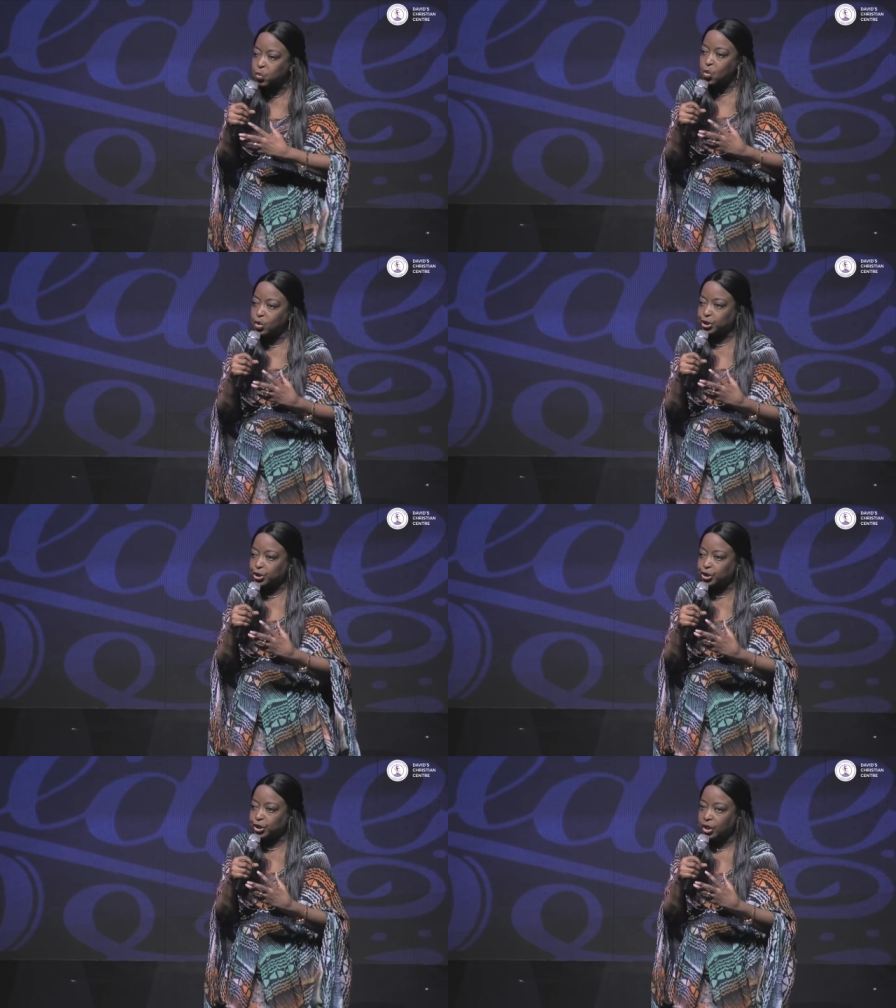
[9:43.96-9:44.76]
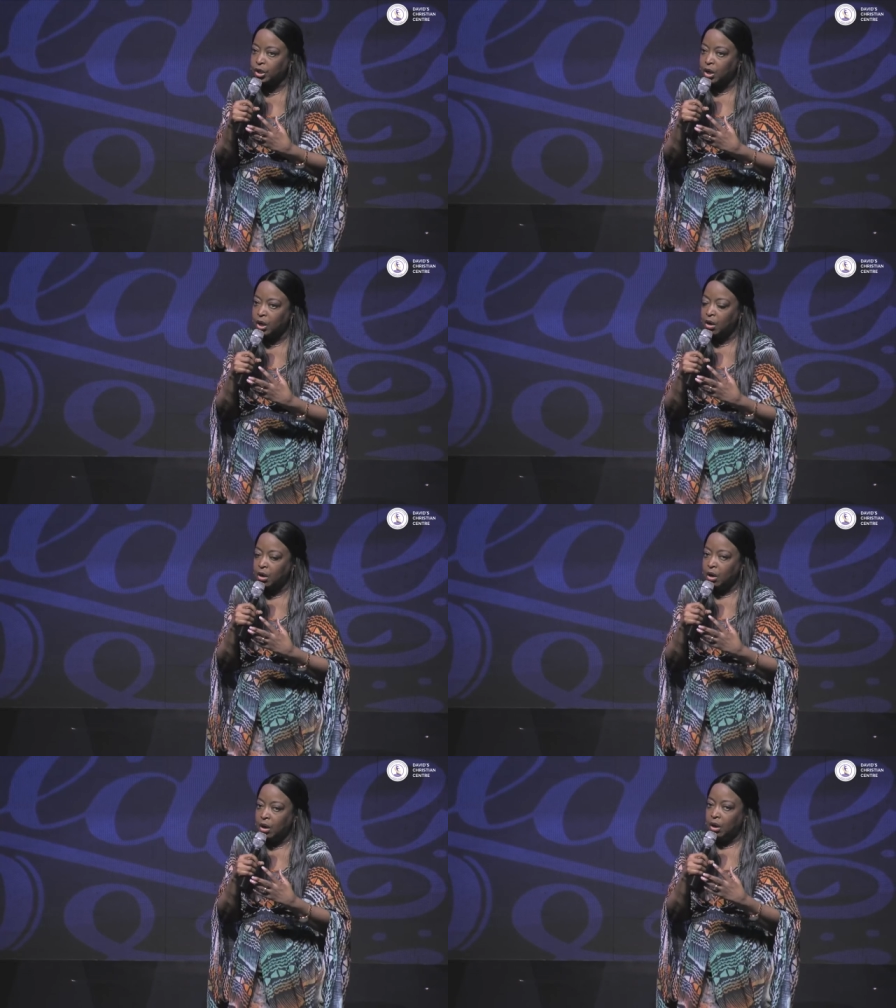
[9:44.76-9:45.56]
as wash
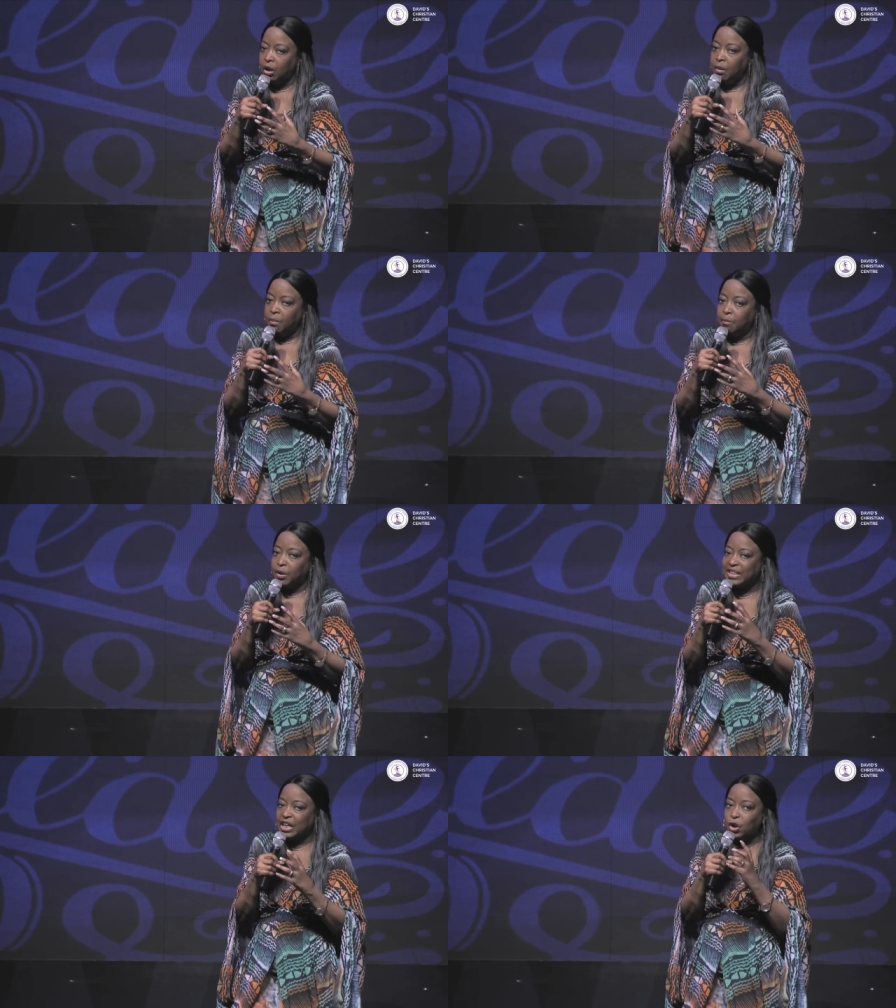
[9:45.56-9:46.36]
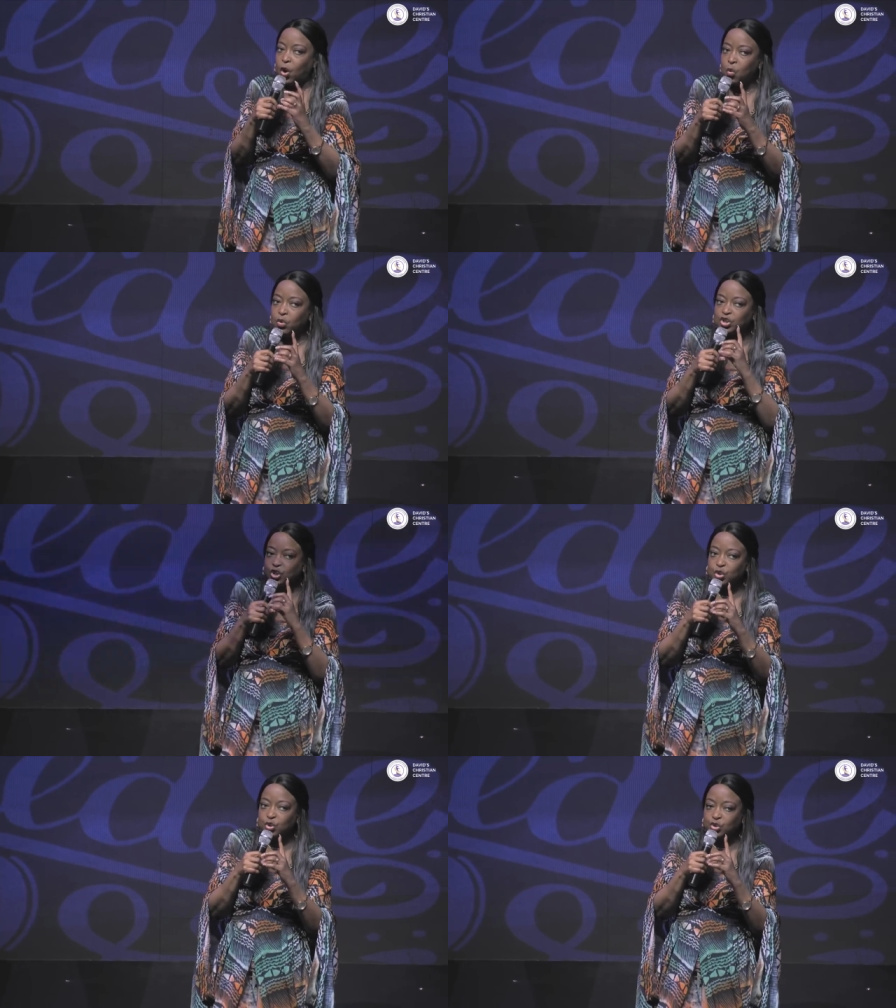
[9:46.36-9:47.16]
but that's
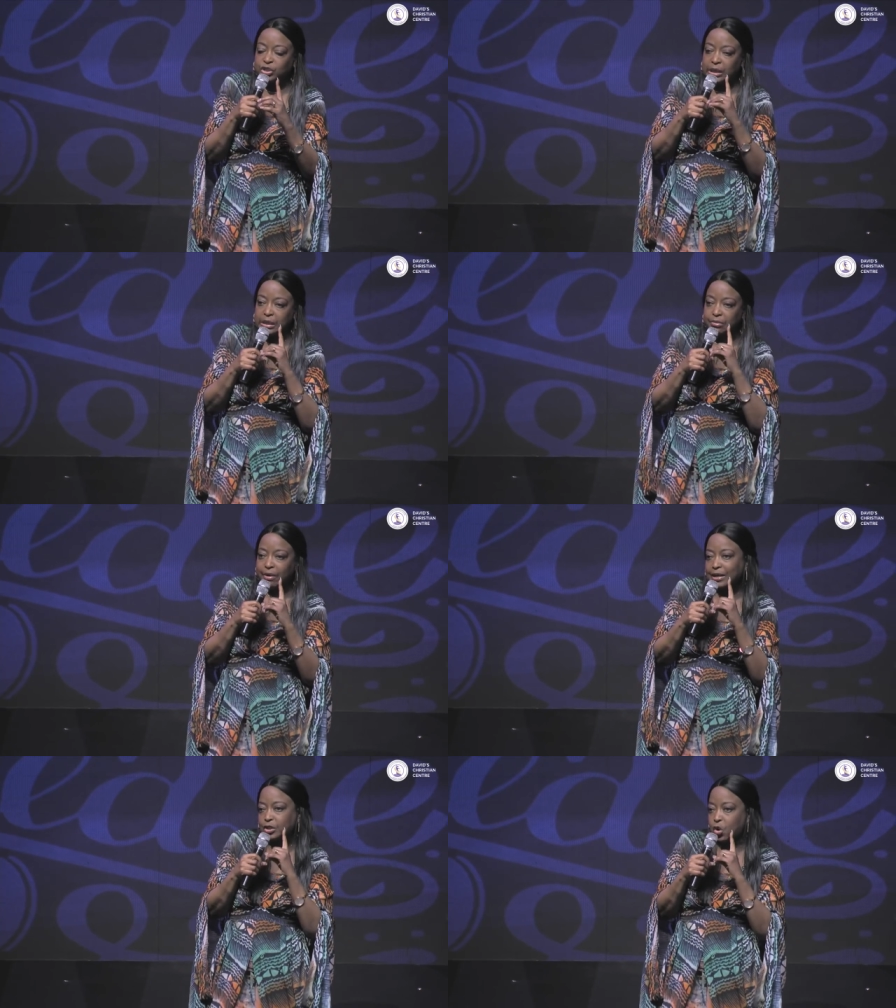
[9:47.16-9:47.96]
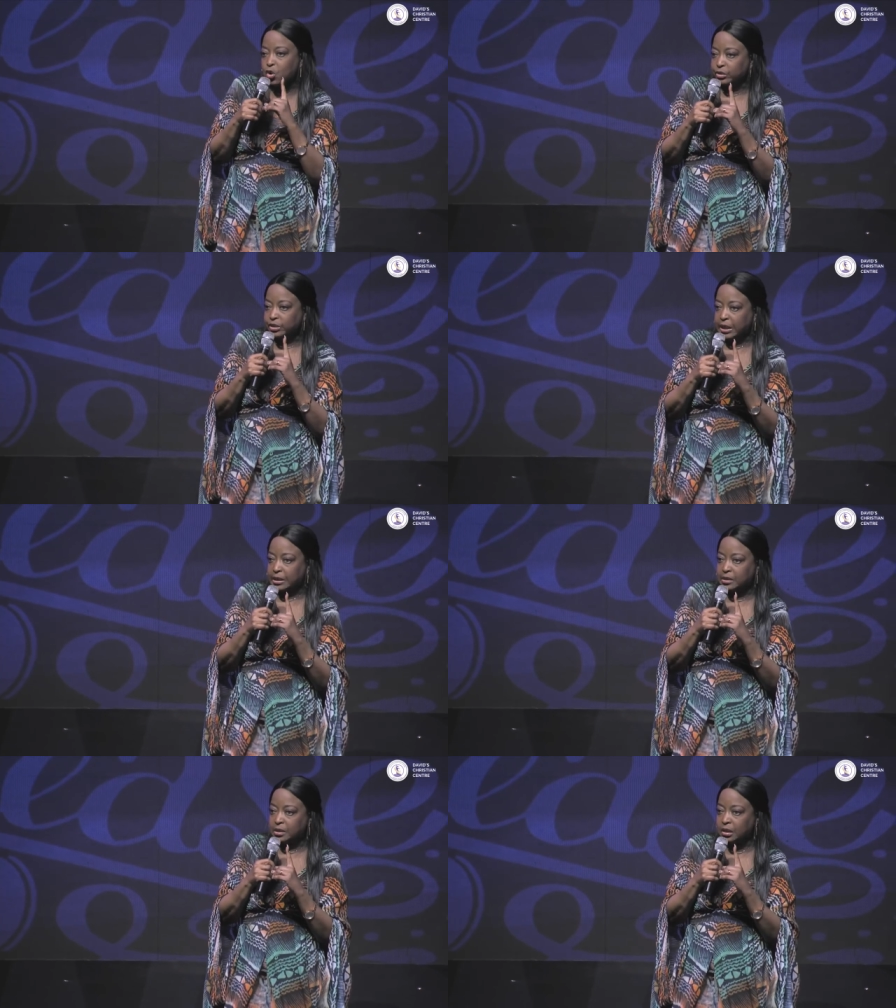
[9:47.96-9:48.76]
always used in the right
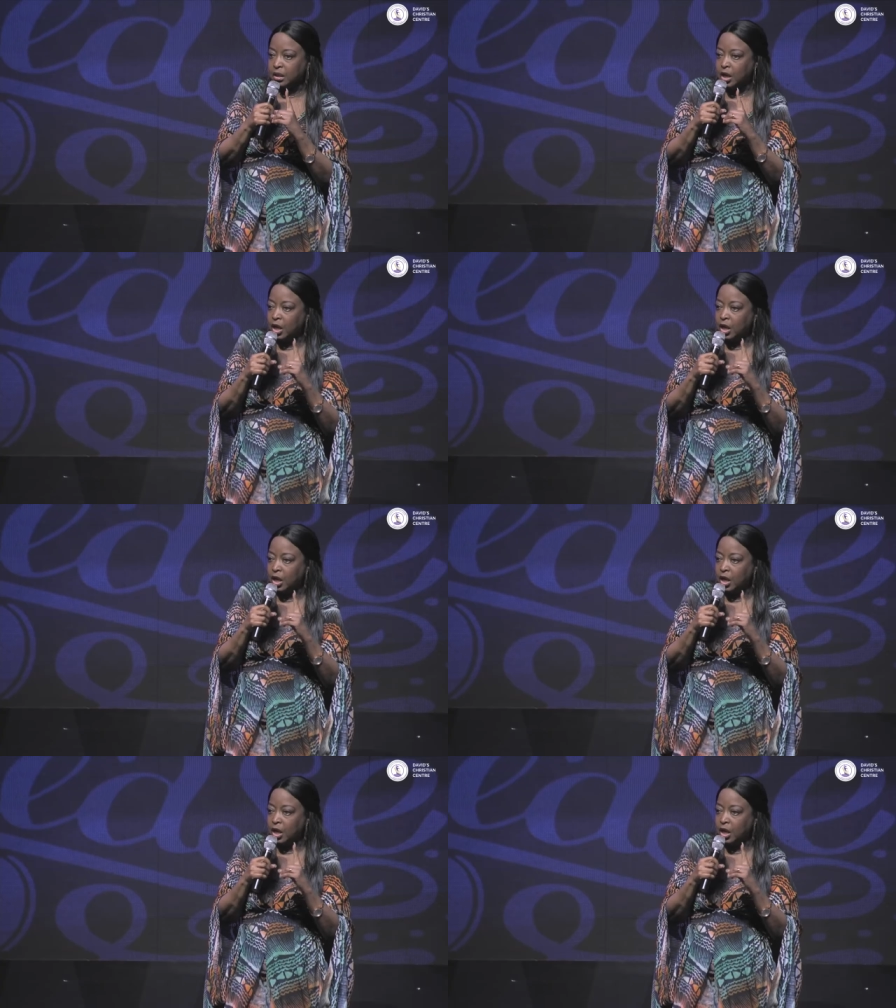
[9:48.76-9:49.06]
context.